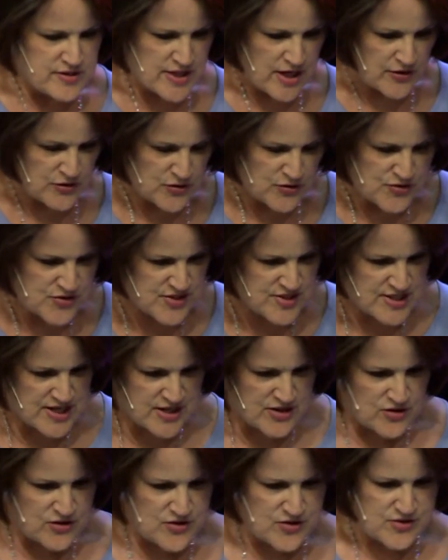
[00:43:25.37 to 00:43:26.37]
down those
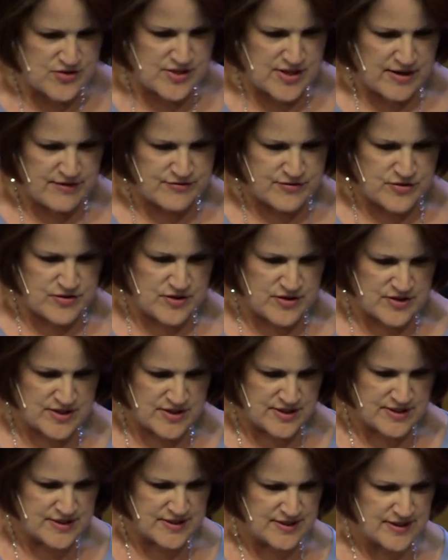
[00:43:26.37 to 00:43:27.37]
stairs after
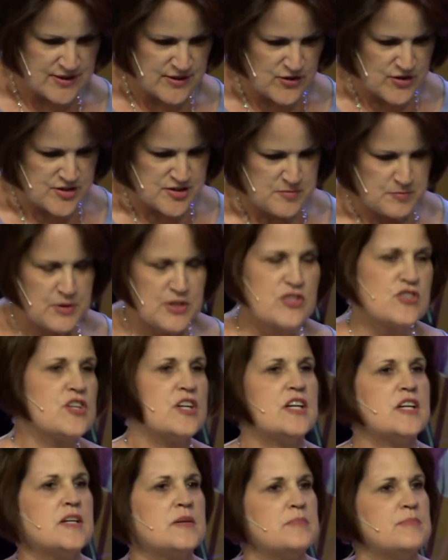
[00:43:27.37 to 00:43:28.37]
I lost my
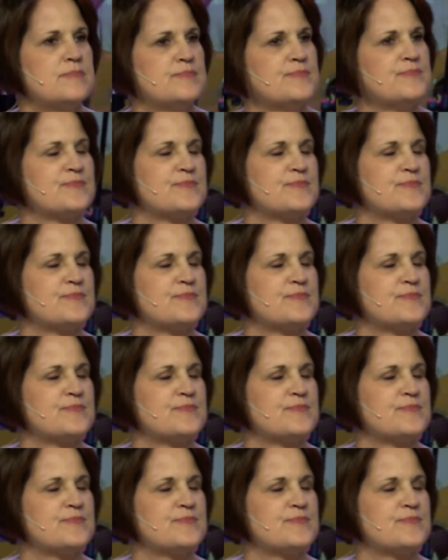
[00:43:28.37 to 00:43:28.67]
job.